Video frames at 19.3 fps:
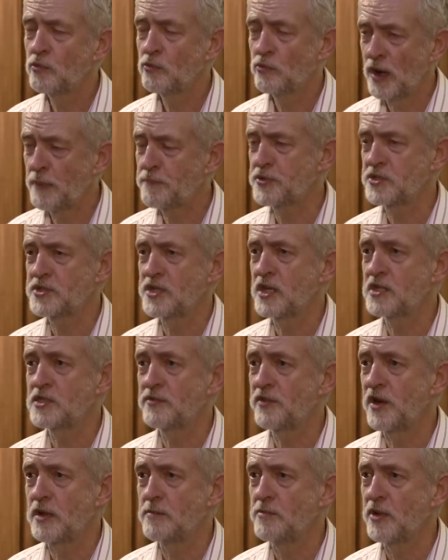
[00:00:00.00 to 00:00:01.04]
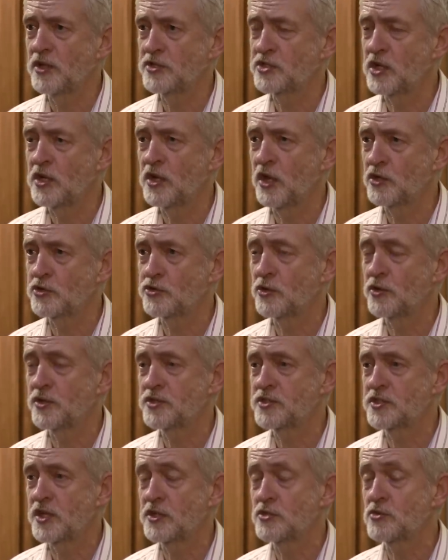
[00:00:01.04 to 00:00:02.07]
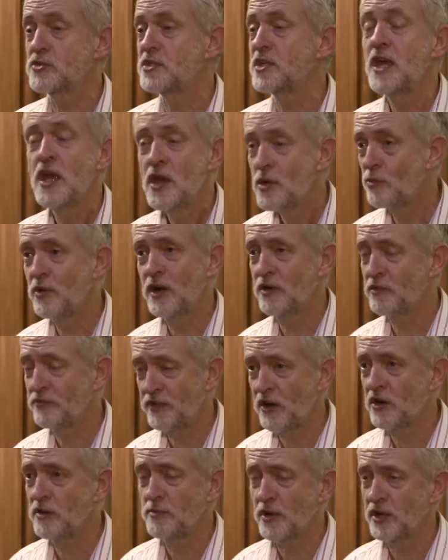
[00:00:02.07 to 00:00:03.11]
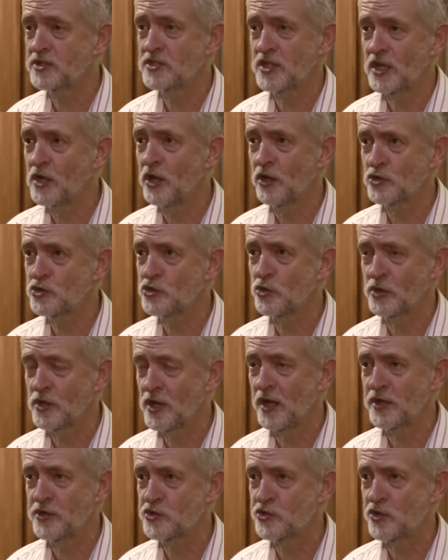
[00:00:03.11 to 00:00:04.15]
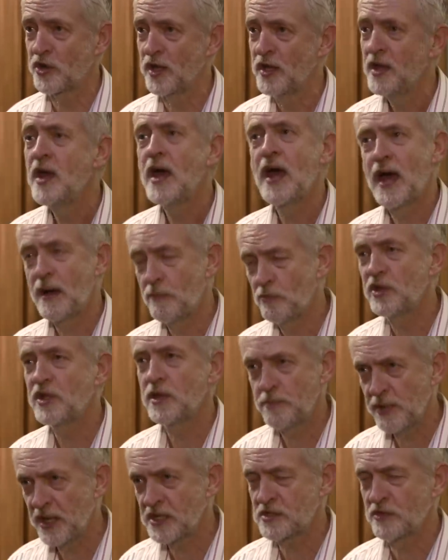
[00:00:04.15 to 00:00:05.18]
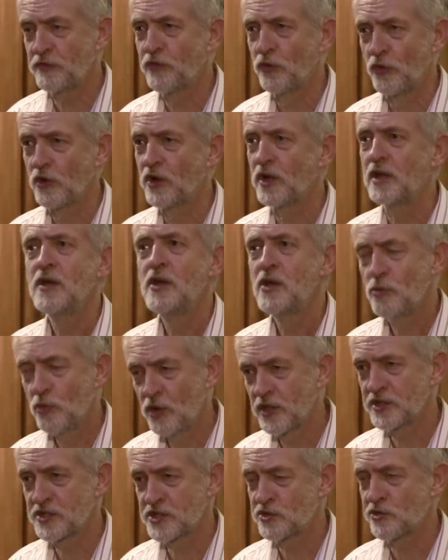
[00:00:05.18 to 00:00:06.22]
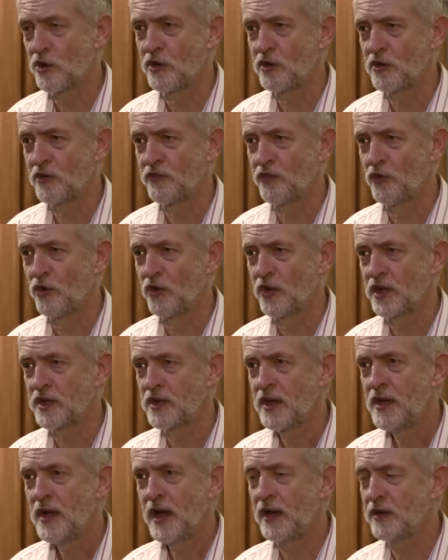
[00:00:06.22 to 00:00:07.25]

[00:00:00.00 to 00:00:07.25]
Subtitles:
represent a very multicultural constituency. We're a very multicultural country, and we're the better for it, we're the stronger for it.